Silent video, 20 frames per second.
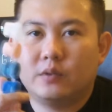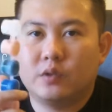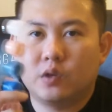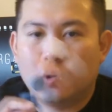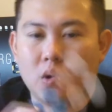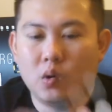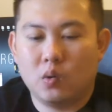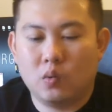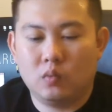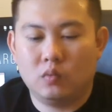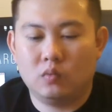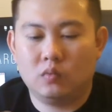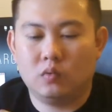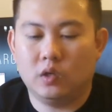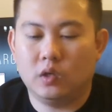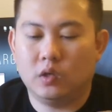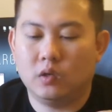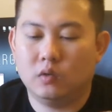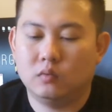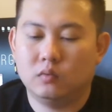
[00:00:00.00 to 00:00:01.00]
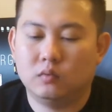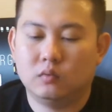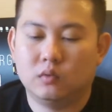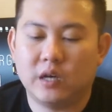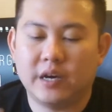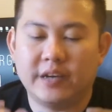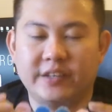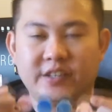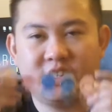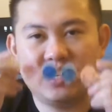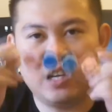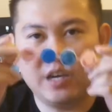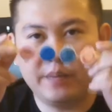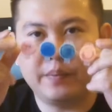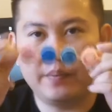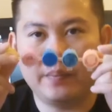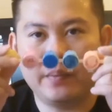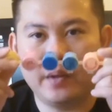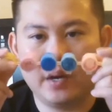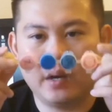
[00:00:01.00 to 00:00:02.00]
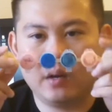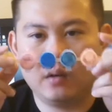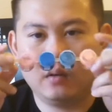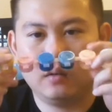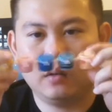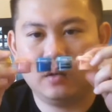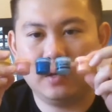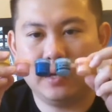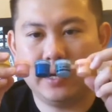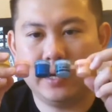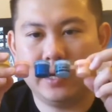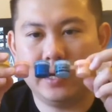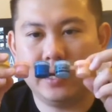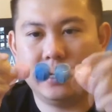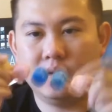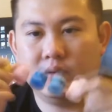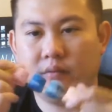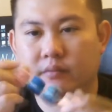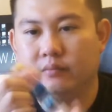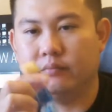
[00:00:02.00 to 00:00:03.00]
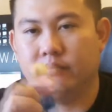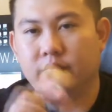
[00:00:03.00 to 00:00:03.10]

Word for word: So you know, I just keep them there, and